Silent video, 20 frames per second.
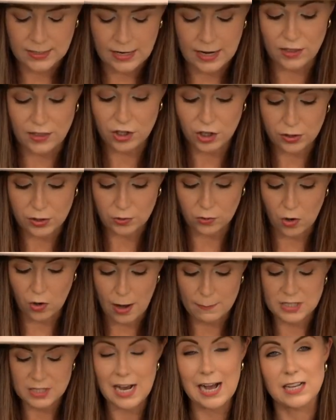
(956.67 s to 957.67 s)
the Youth
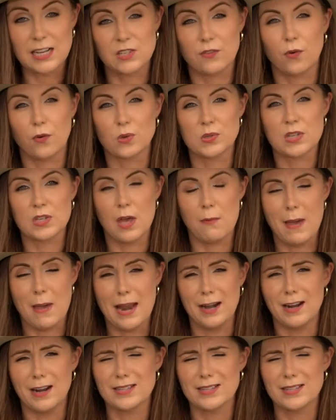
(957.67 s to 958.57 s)
Crime Task Force Commander.